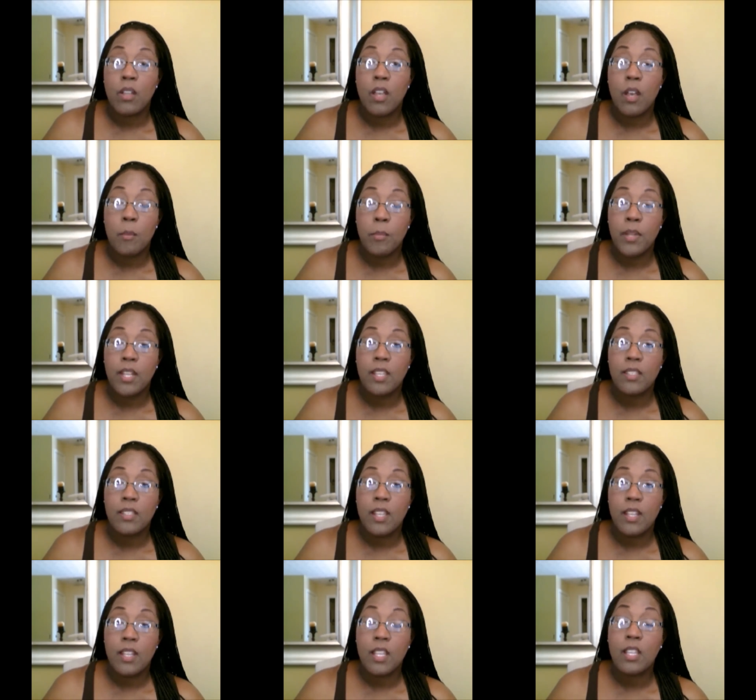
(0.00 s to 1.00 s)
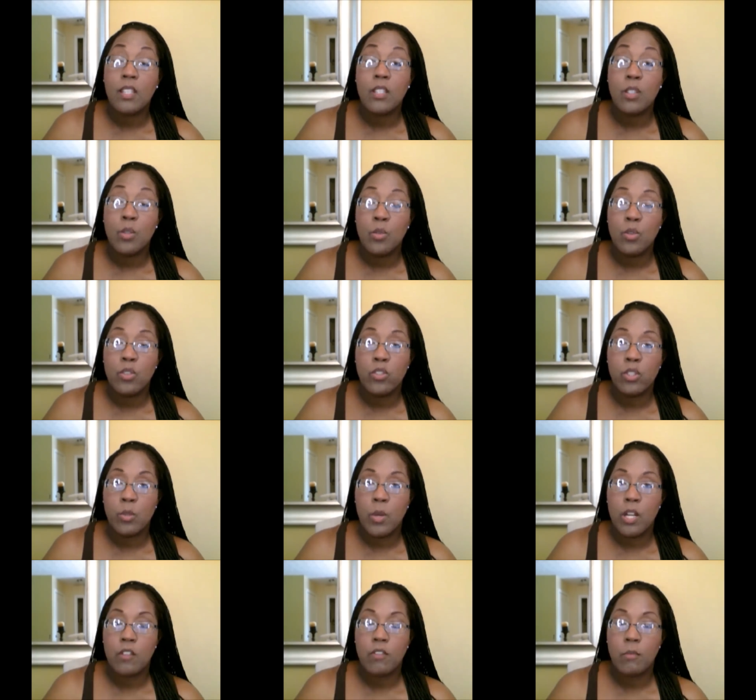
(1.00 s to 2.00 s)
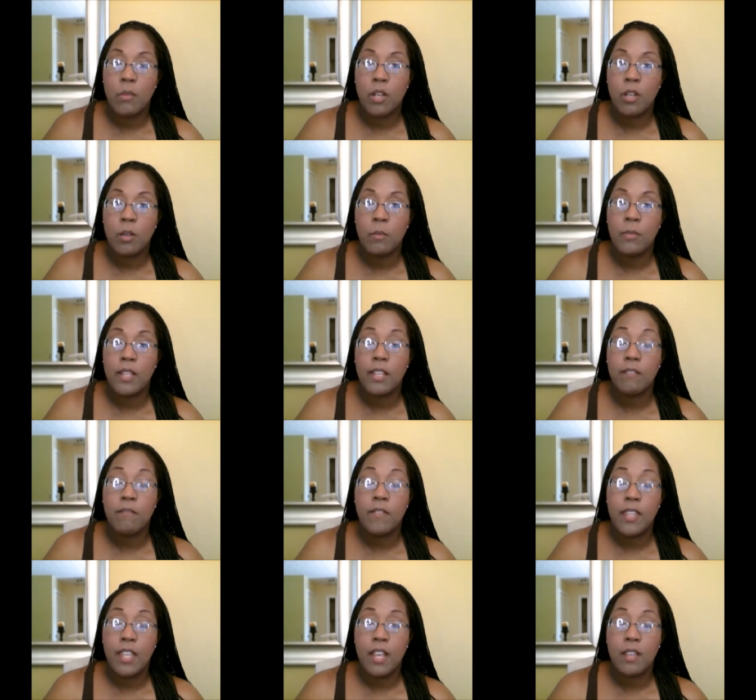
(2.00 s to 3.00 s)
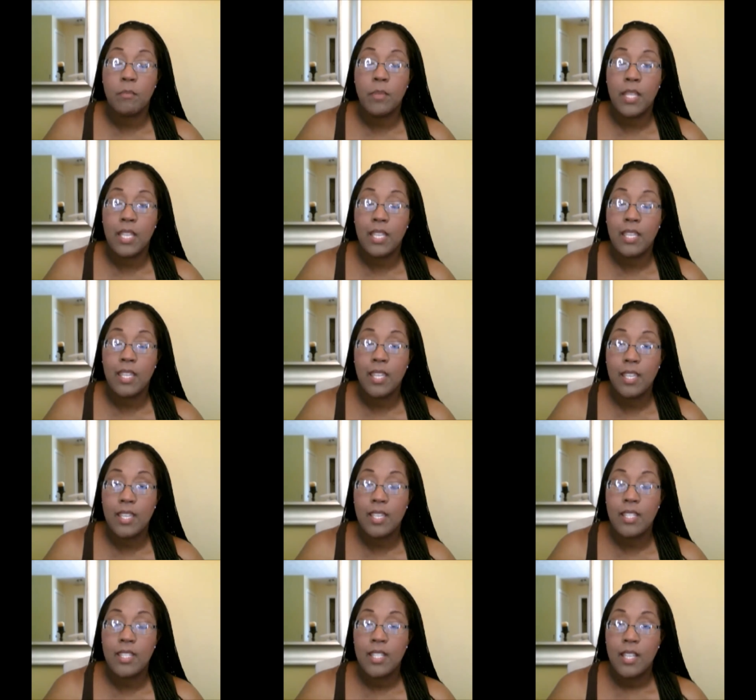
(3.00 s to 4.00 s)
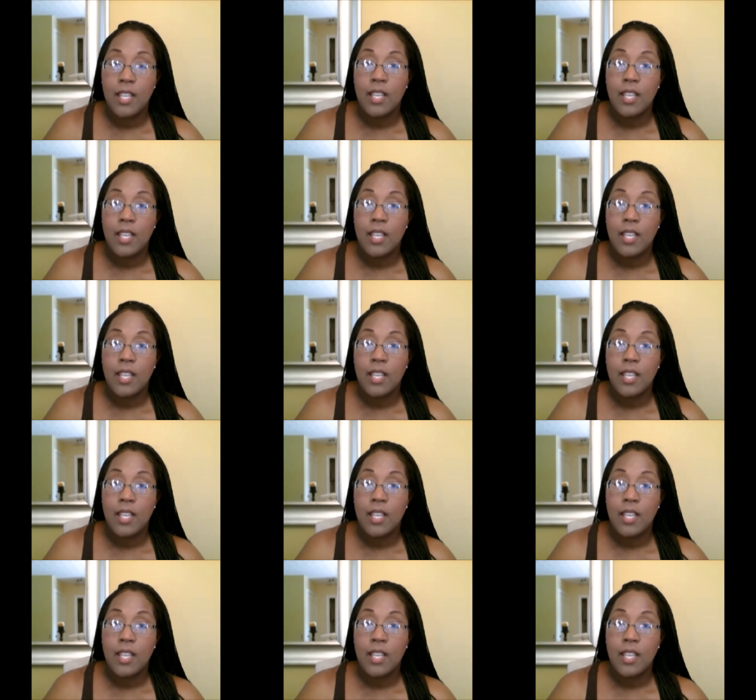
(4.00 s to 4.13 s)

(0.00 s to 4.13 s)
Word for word: companies that need tutors to work from home like VIP Kid